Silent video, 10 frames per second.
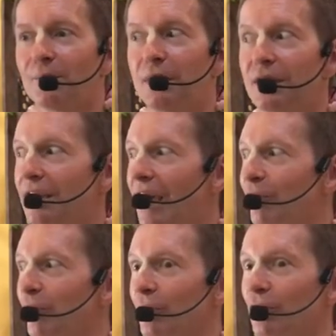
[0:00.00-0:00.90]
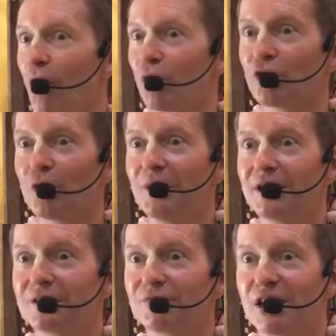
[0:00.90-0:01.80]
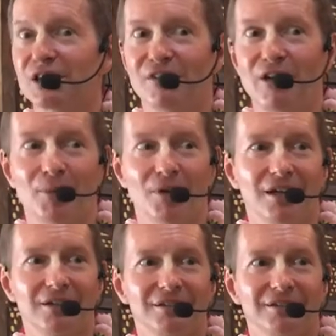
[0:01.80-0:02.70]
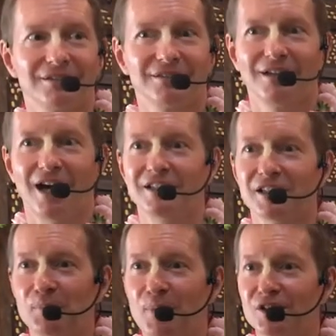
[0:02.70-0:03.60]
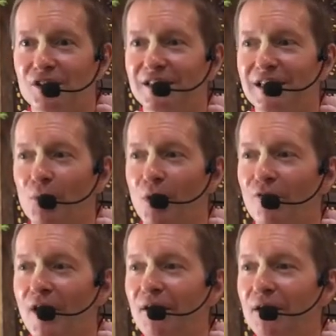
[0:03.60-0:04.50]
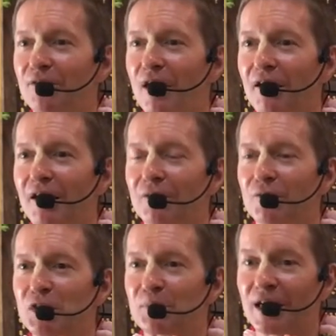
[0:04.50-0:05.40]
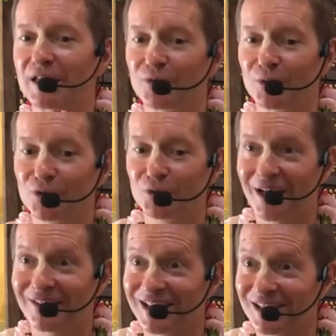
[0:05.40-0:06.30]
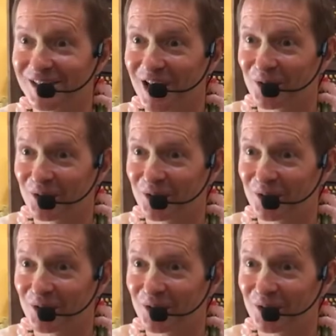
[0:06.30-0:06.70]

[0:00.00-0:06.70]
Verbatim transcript: be careful, don't commit Vaishnava. And especially they were very, very respectful to Haridas Thakur.